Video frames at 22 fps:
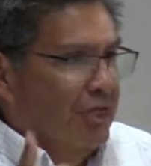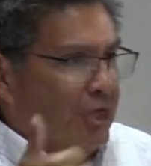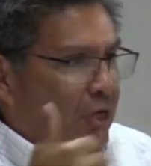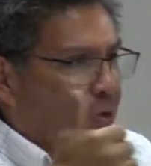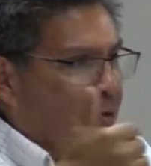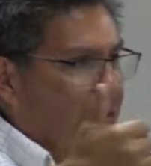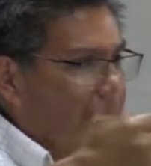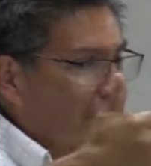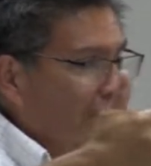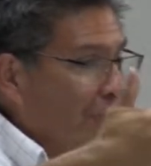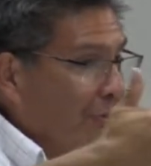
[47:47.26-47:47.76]

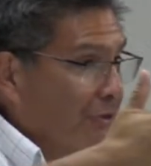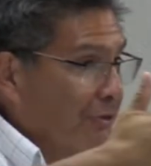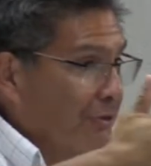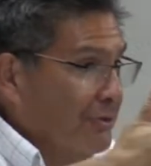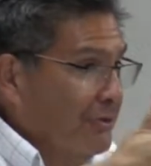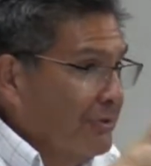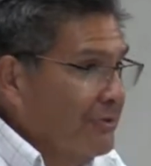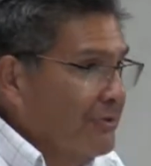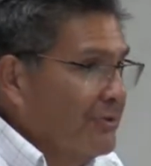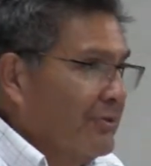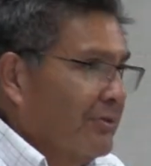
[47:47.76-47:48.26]
Golden
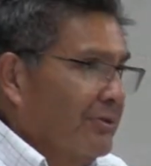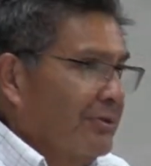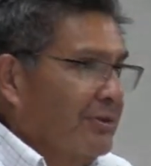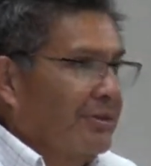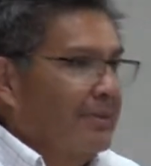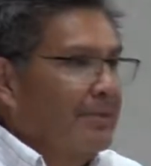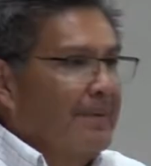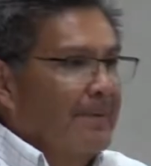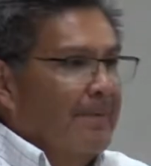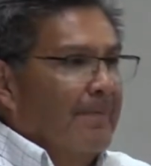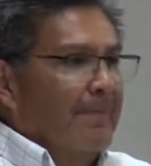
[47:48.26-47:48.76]
Girls or
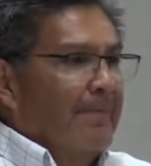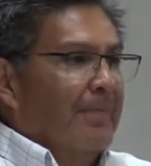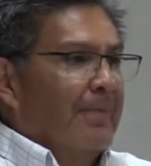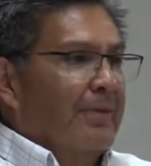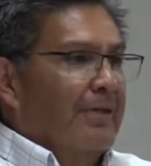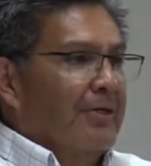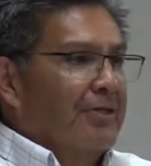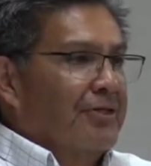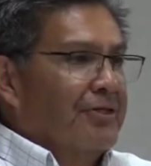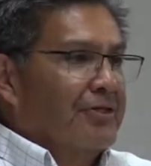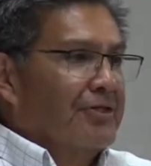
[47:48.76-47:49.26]

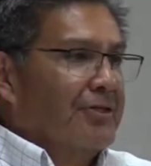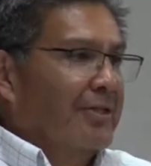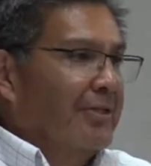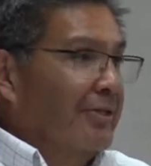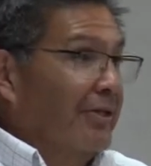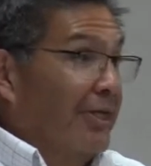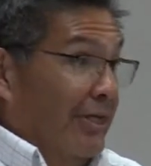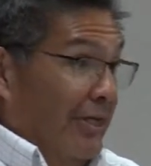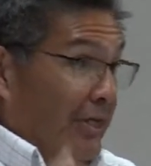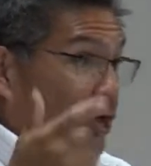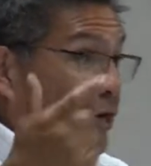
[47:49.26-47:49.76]
there's
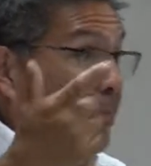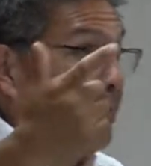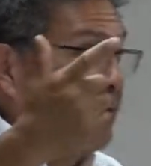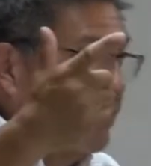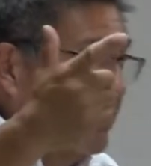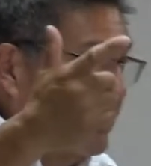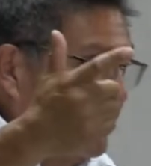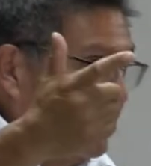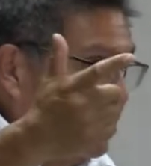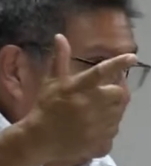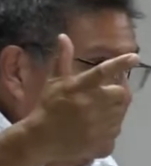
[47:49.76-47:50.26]
the
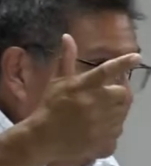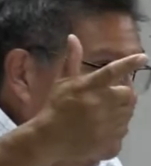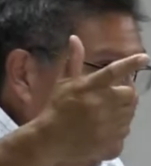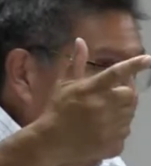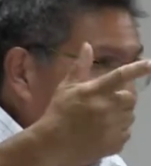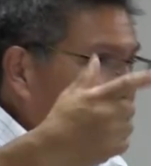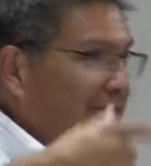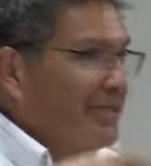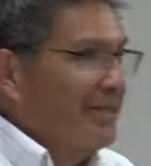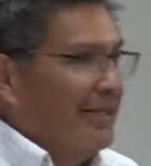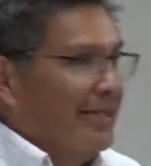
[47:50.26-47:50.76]
Gilmore
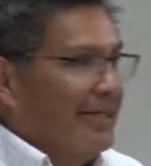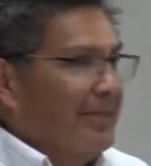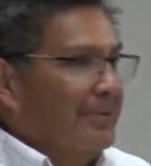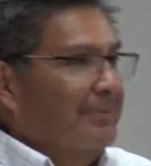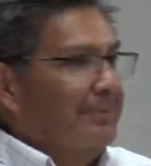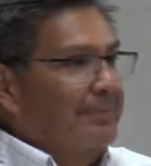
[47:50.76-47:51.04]
Girls, you know,